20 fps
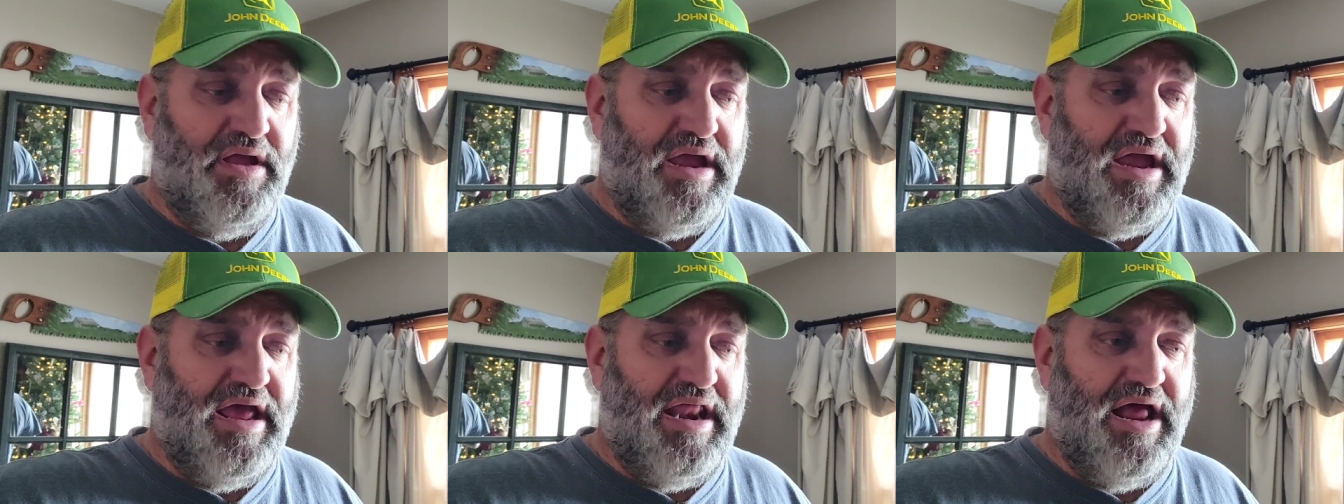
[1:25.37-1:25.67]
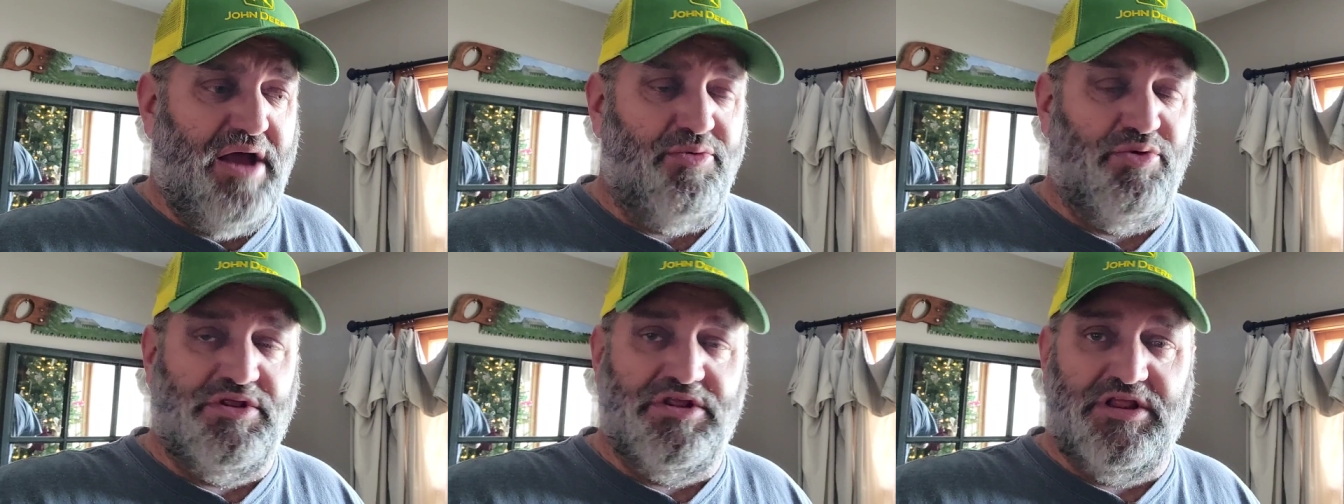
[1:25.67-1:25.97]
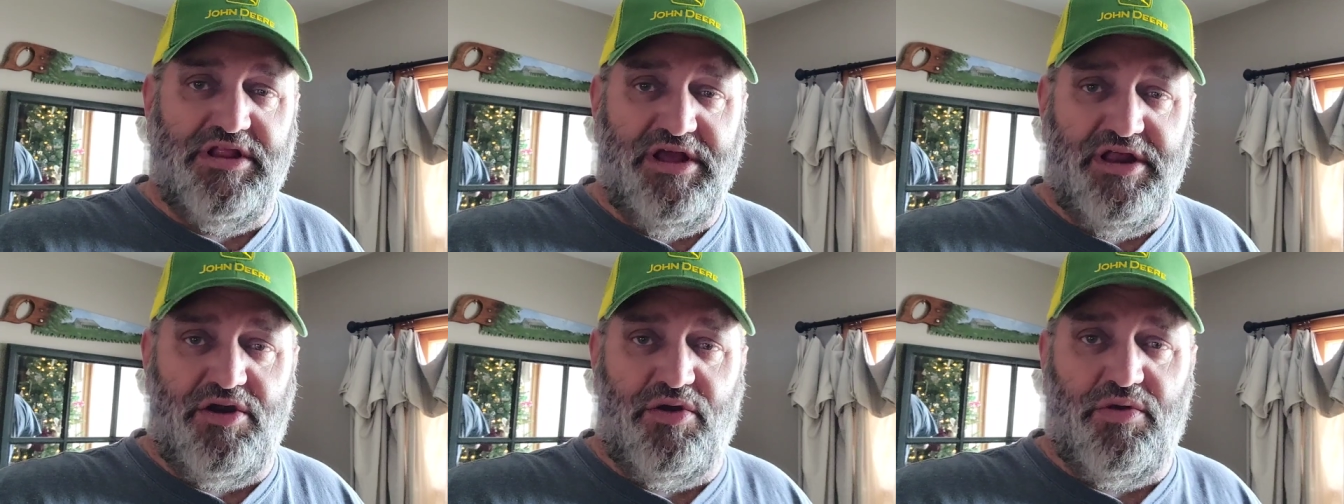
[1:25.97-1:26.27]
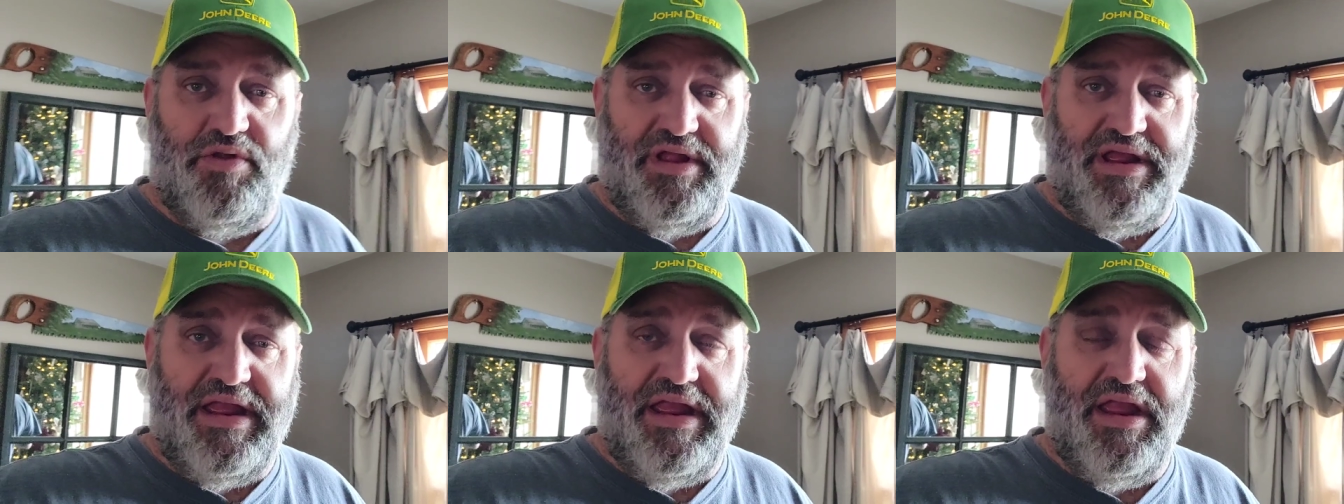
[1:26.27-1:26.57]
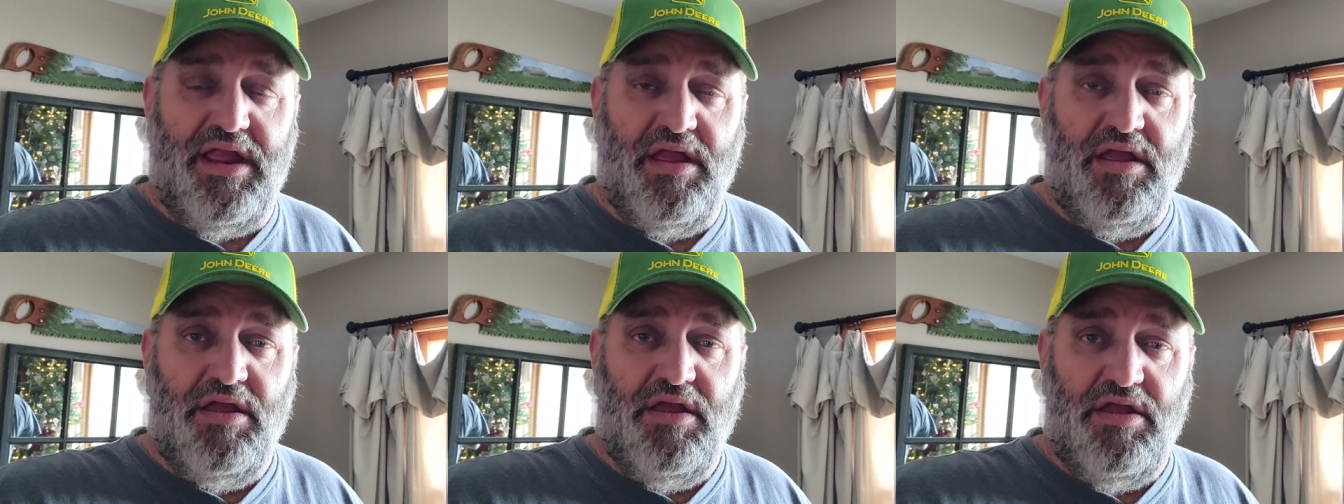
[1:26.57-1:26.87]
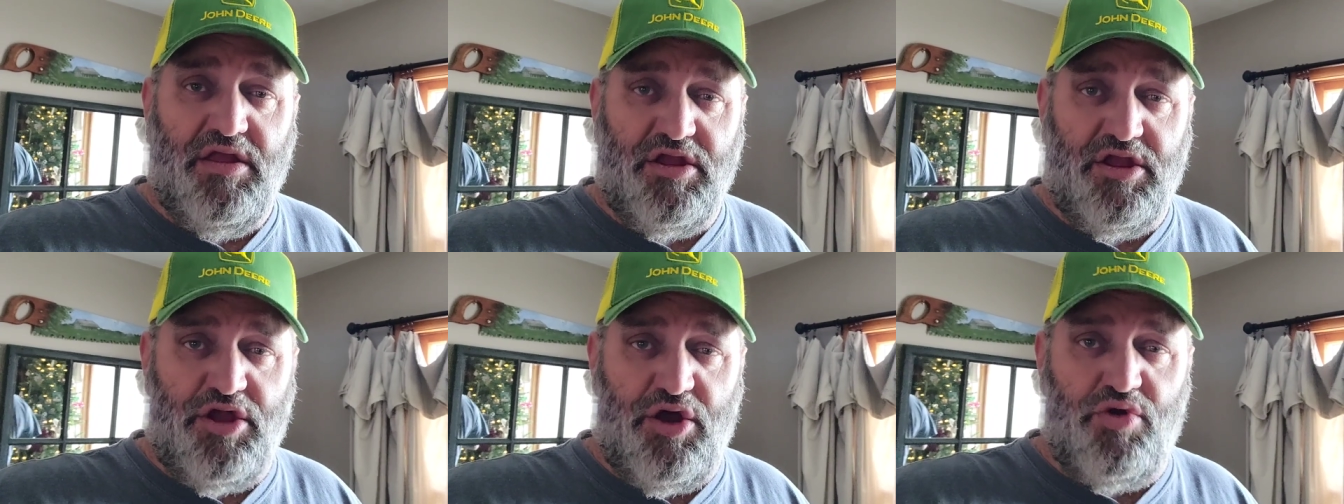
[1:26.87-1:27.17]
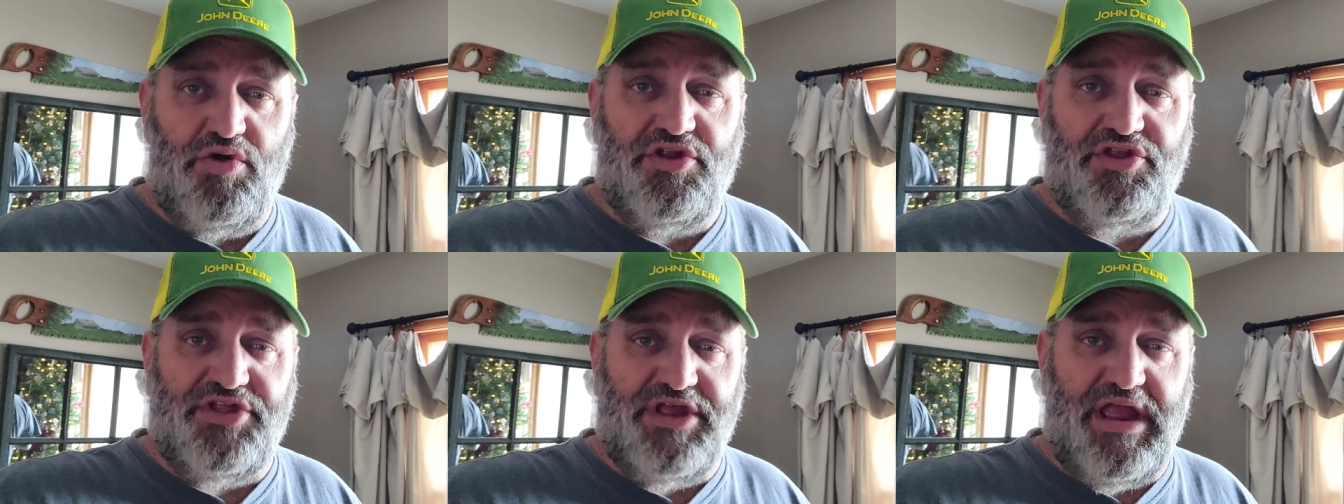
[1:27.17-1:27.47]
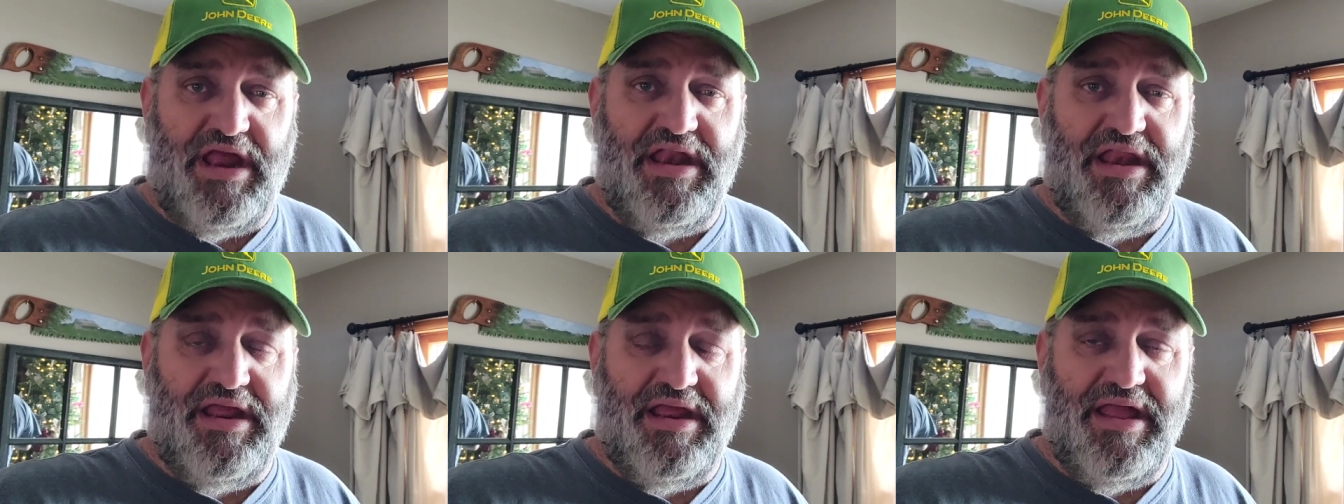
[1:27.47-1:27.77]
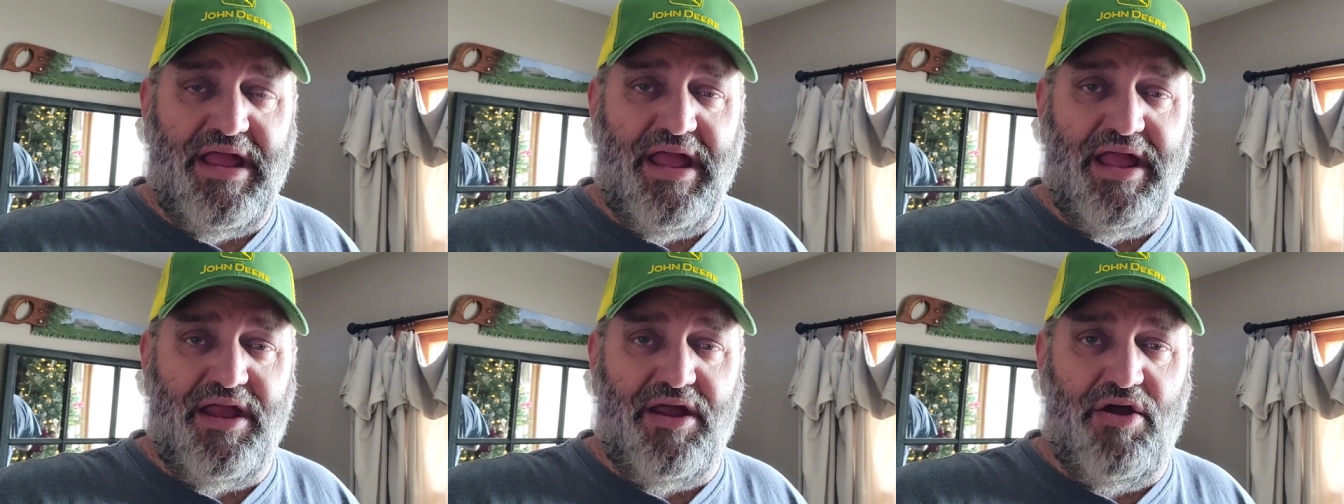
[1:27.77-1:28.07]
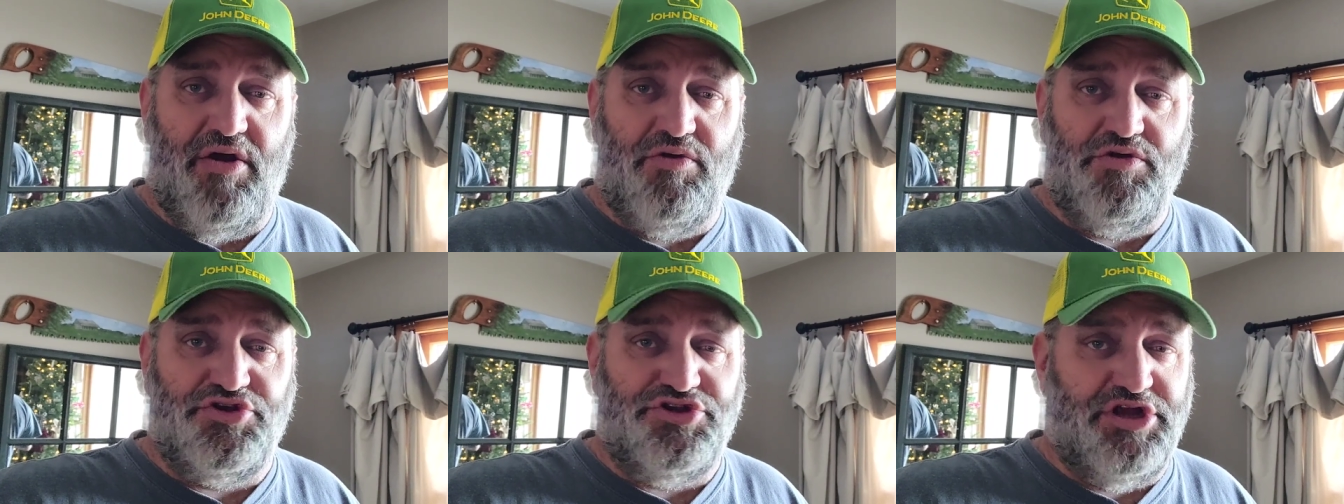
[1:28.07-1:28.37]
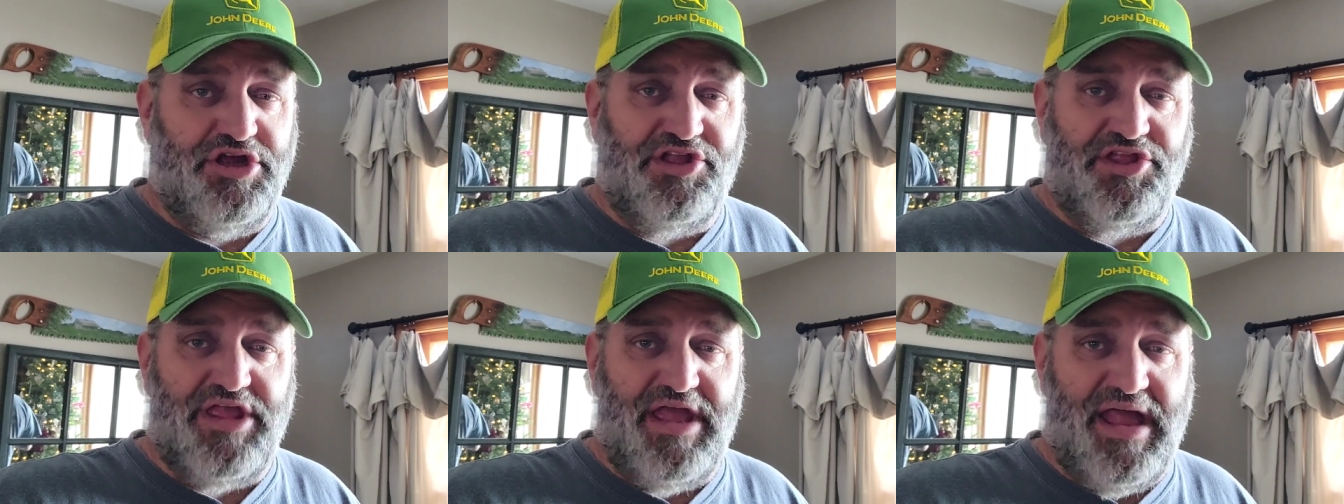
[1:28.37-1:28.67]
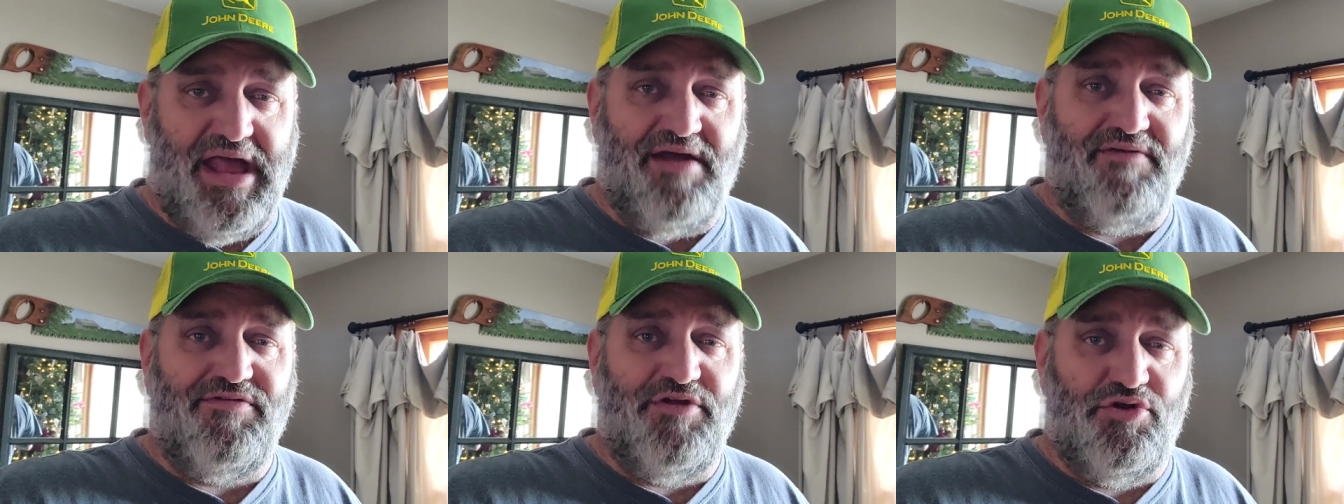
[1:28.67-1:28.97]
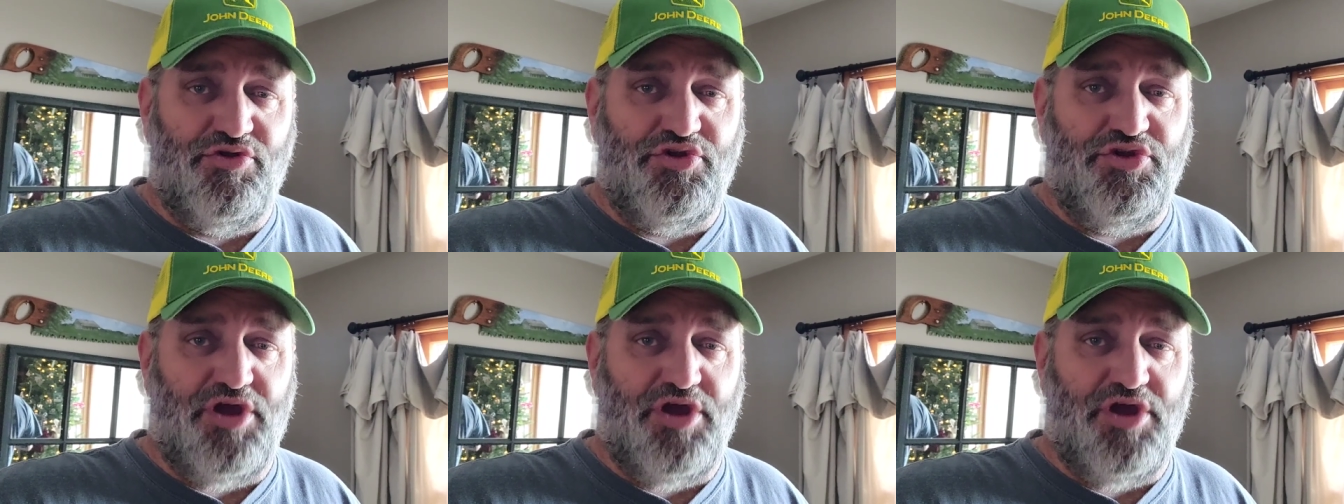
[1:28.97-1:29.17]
and I would literally go to San Diego just to have those